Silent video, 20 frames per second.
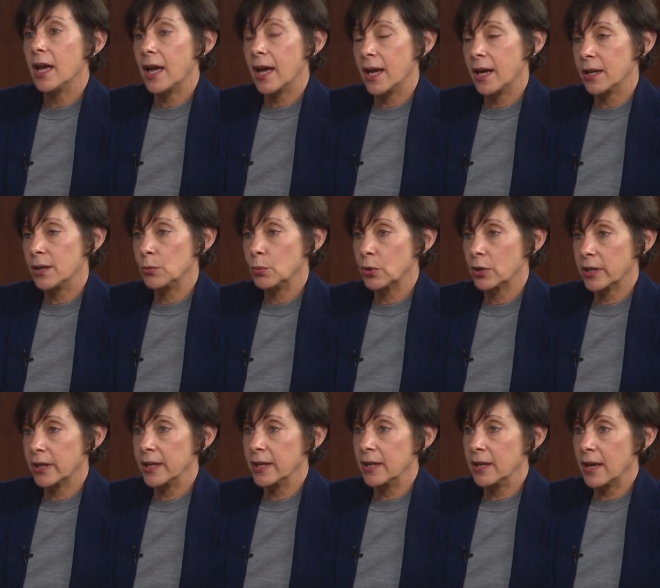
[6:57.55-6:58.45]
and
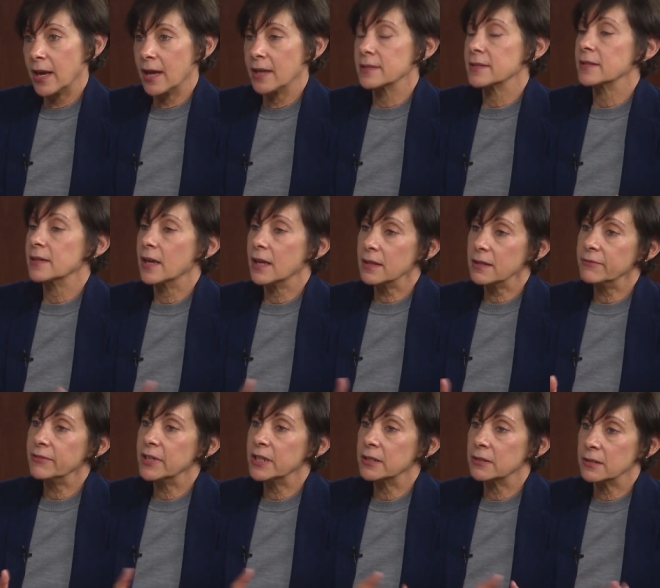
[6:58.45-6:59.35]
working as an
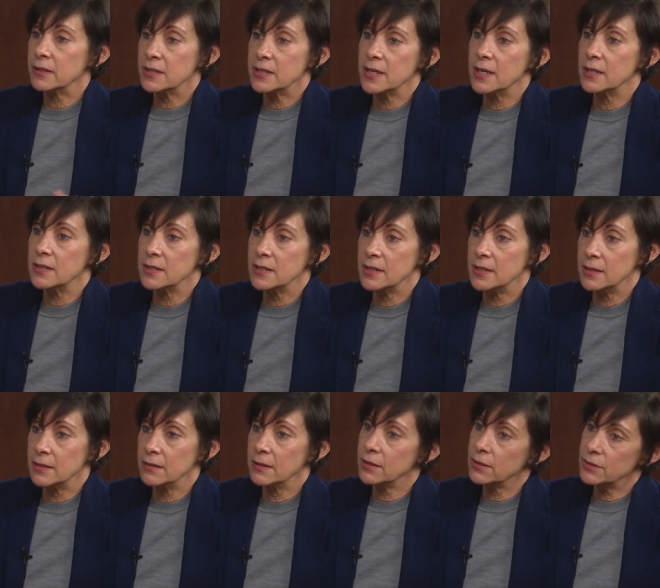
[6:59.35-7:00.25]
elevator
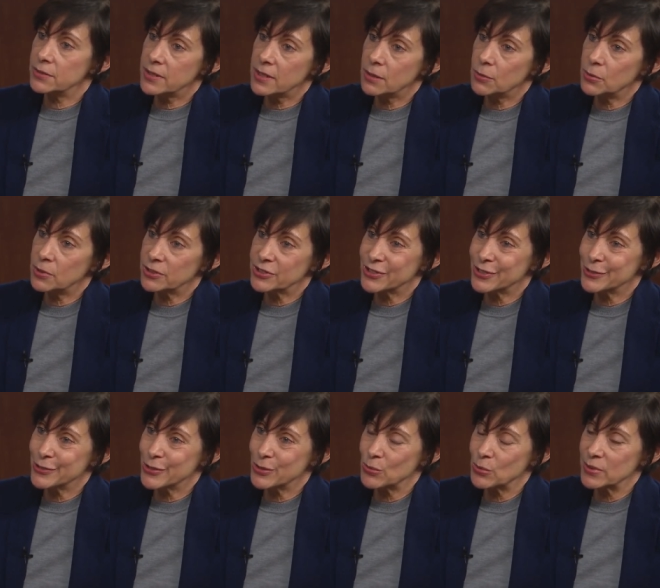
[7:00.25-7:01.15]
attendant in the hotel where
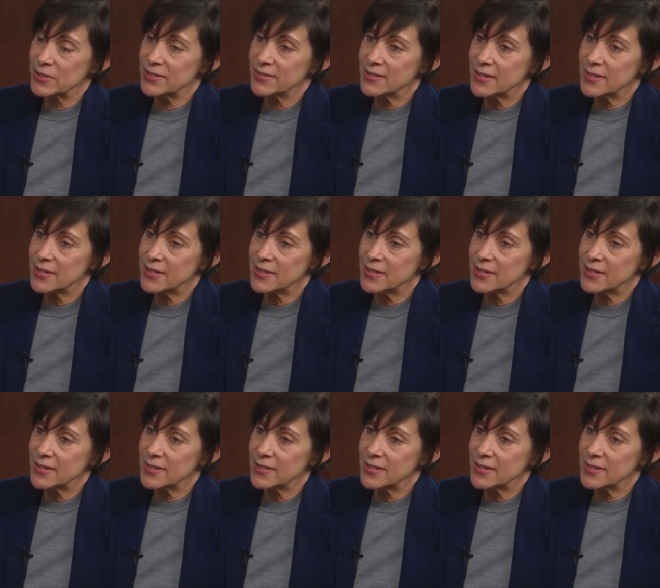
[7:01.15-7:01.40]
Sargent was